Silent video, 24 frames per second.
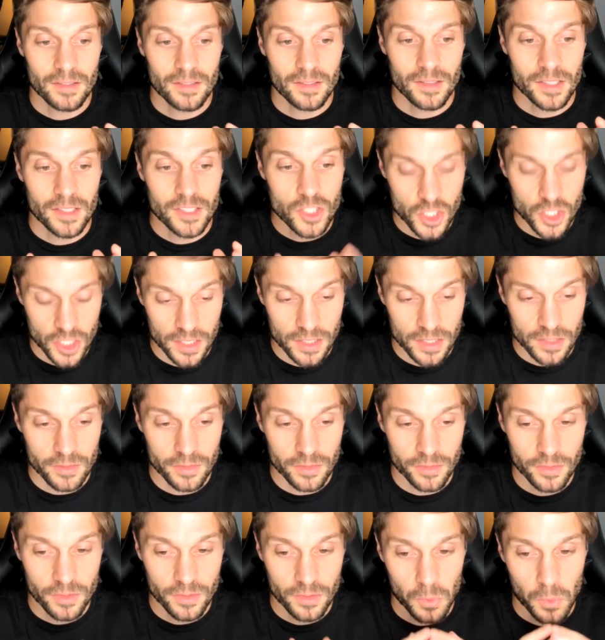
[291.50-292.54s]

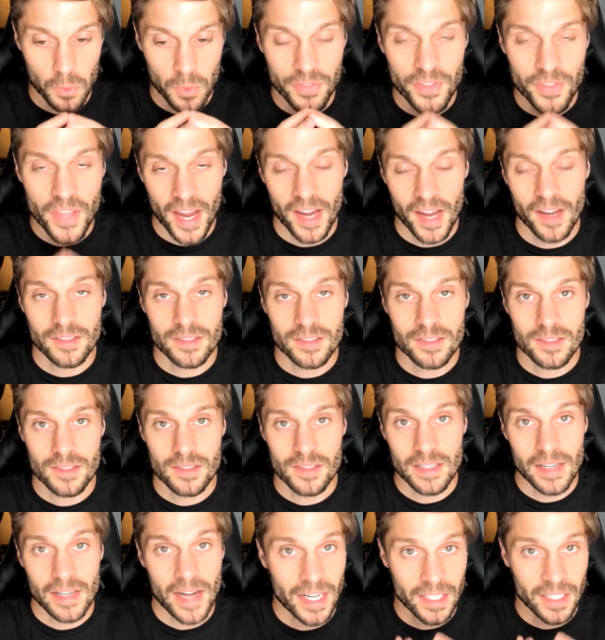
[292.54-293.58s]
achieve with tags
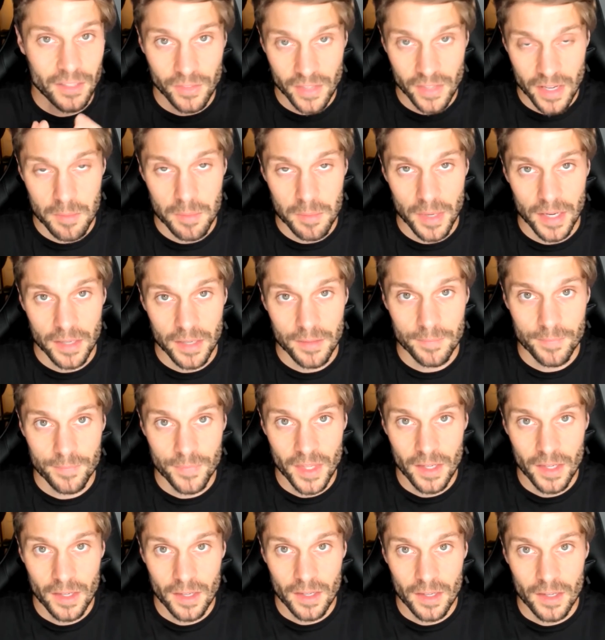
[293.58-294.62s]
in ActiveCampaign.
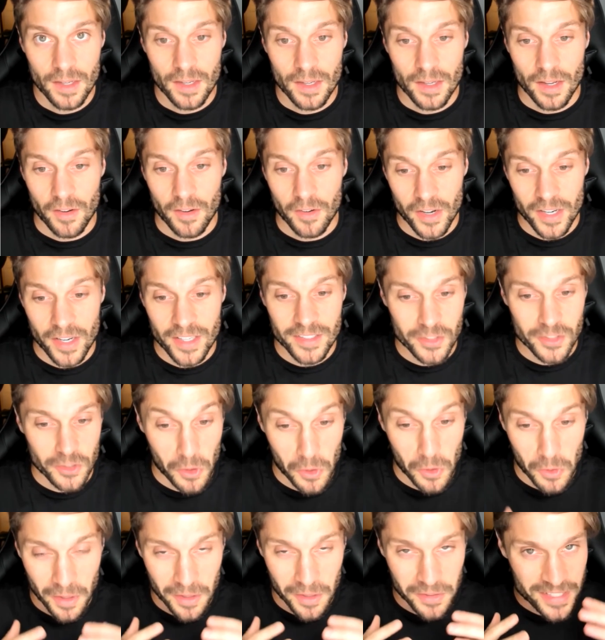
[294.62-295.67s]
All right,
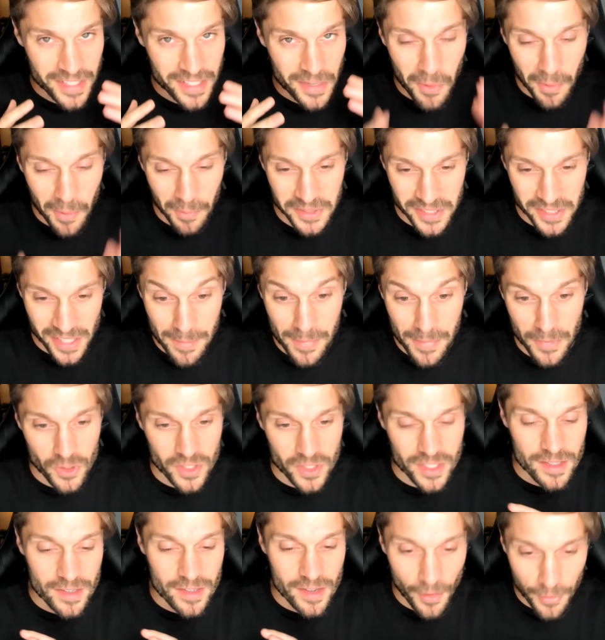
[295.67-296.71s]
so I'll say it one more time. There's
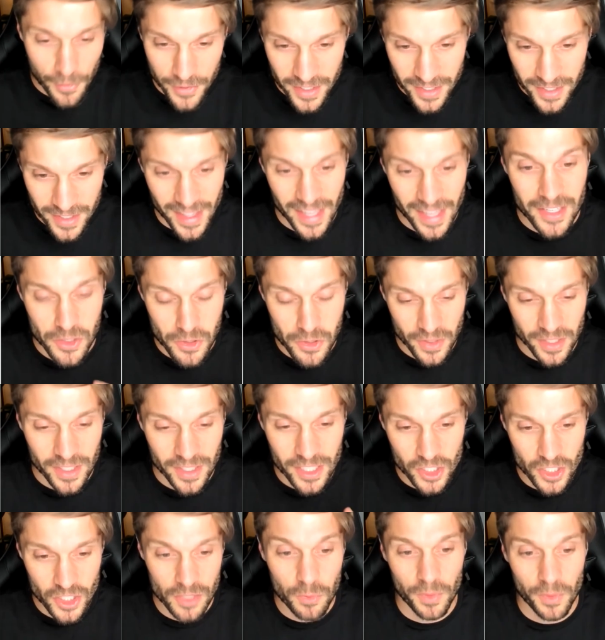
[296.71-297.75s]
nothing that you can
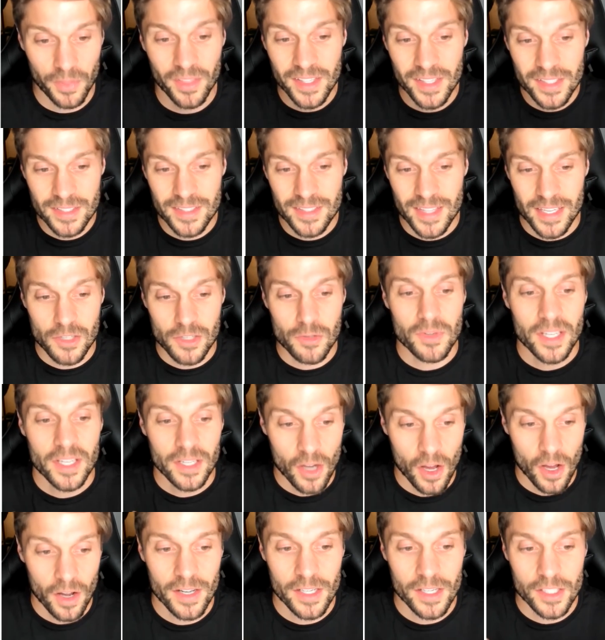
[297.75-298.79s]
achieve with lists that you
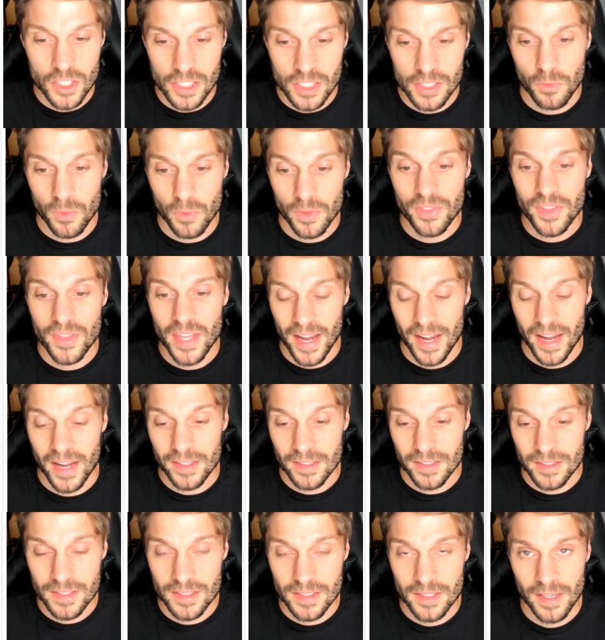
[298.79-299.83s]
cannot achieve with
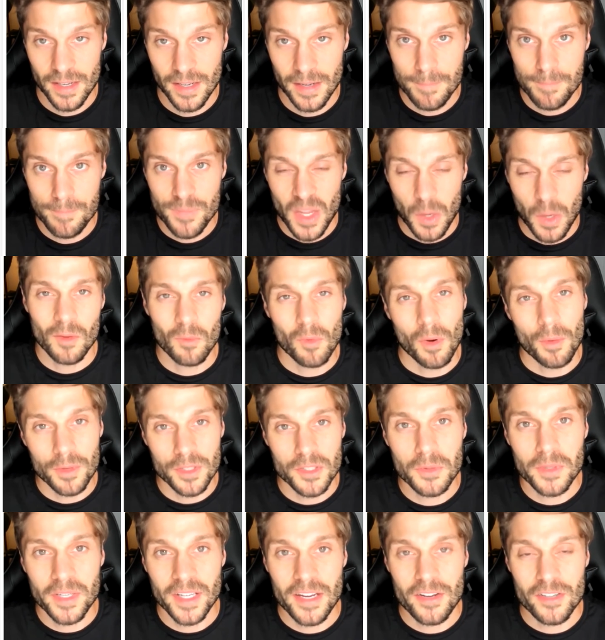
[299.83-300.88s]
tags. what we're
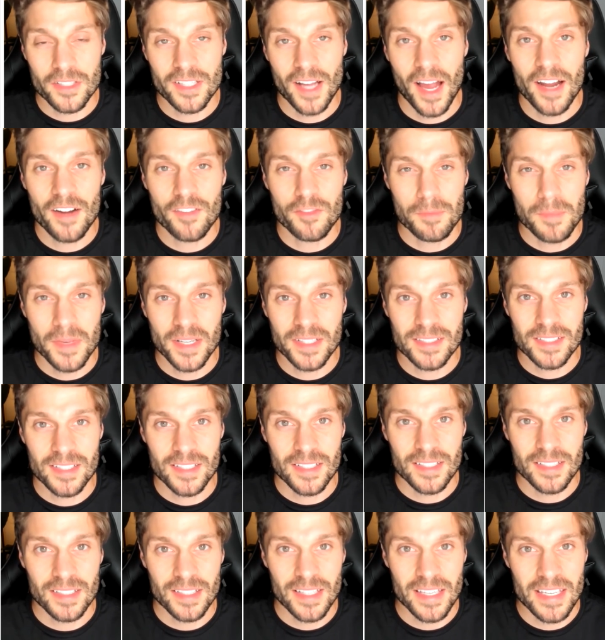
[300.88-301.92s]
doing here is kind of
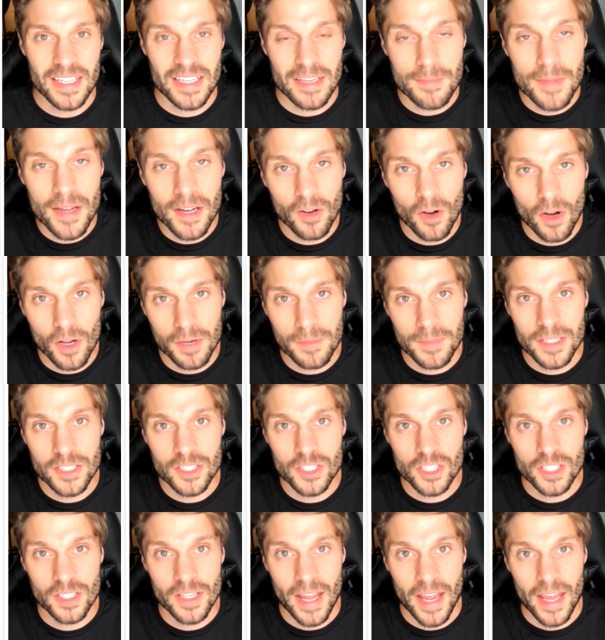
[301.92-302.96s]
mixing email
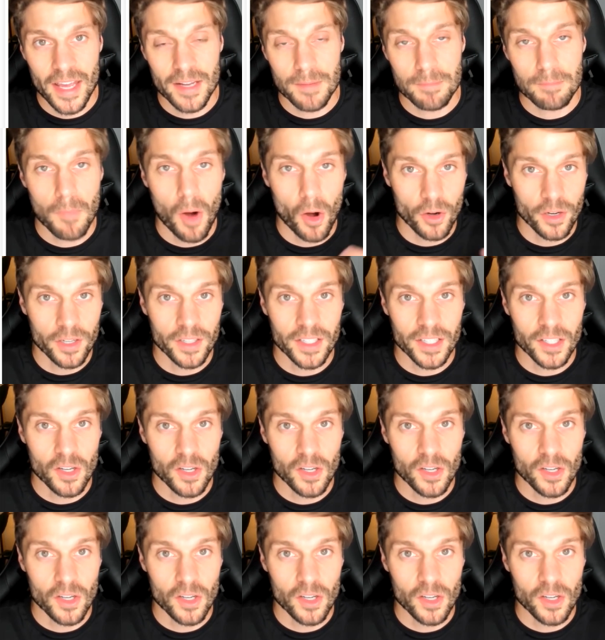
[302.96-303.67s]
automation and marketing